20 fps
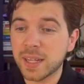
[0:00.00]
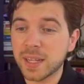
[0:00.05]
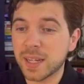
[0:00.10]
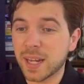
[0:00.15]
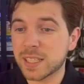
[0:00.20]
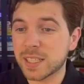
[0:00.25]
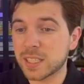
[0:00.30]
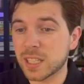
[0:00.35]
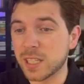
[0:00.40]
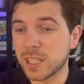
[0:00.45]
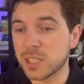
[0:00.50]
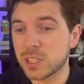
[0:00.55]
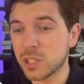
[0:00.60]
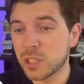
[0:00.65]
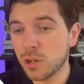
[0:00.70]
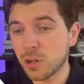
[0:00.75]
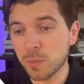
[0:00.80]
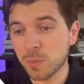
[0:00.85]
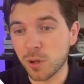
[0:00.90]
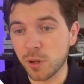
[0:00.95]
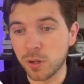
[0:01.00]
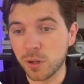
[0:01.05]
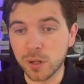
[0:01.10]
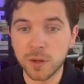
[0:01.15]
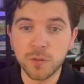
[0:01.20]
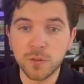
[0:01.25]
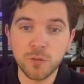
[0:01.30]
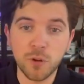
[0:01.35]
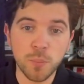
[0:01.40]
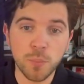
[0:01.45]
it actually suitable
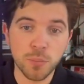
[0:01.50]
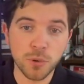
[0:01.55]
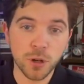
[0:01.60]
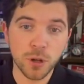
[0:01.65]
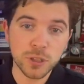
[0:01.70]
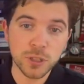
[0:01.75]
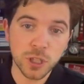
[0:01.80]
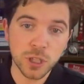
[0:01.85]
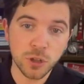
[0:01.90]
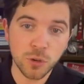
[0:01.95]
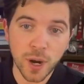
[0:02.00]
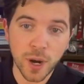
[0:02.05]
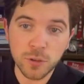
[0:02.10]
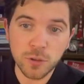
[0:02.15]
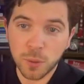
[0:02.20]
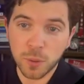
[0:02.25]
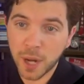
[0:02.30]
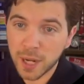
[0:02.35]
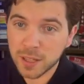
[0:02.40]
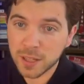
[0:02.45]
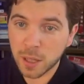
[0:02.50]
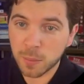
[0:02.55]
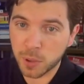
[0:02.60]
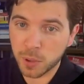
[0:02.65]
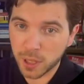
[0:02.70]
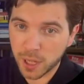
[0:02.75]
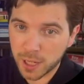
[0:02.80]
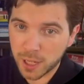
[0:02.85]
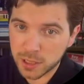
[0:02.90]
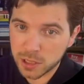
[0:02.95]
for a production-grade React
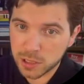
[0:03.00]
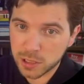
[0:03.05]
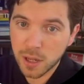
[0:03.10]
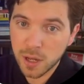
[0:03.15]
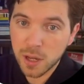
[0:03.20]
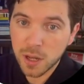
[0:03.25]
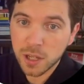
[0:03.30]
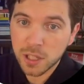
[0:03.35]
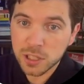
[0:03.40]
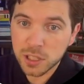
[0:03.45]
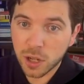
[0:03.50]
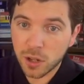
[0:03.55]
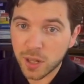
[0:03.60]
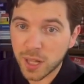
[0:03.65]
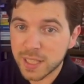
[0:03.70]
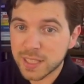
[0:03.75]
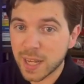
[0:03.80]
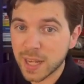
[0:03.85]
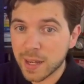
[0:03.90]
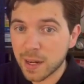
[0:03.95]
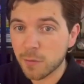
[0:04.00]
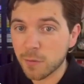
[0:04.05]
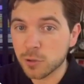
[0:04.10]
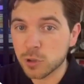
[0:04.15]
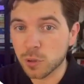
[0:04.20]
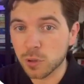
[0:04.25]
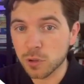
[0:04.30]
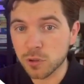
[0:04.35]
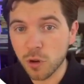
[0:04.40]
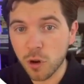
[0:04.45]
application. So let's head over
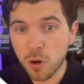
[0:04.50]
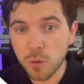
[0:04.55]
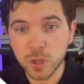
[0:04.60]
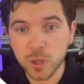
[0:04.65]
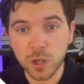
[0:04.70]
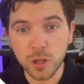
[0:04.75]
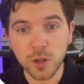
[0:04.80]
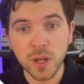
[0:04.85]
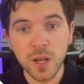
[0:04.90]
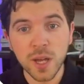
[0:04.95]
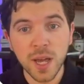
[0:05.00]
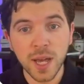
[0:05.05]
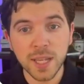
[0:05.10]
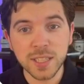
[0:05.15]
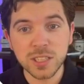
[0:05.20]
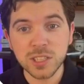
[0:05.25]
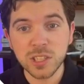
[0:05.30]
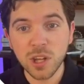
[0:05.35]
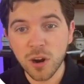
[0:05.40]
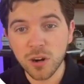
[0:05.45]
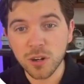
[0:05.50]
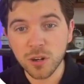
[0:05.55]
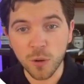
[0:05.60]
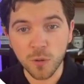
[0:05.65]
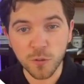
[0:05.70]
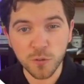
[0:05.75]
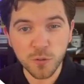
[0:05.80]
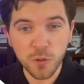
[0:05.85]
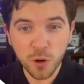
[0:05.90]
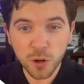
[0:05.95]
to a terminal and start our
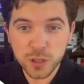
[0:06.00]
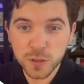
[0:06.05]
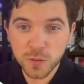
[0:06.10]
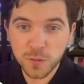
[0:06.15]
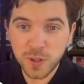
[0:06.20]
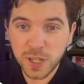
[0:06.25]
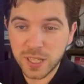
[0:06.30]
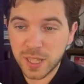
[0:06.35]
first Vite